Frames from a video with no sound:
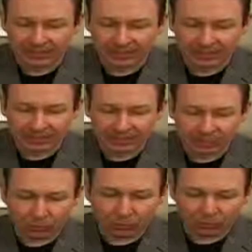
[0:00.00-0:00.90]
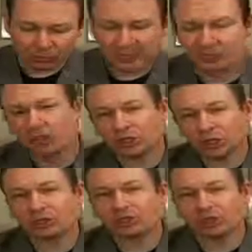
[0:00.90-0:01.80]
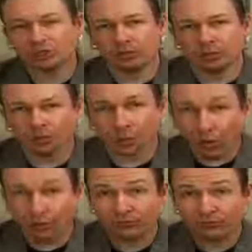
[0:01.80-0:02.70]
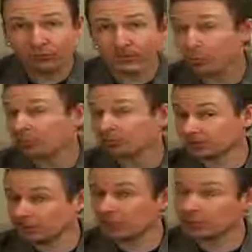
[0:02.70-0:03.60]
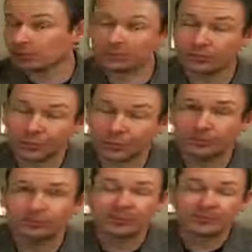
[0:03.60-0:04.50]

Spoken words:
then what I'm about to share with you will hopefully open some doors for you,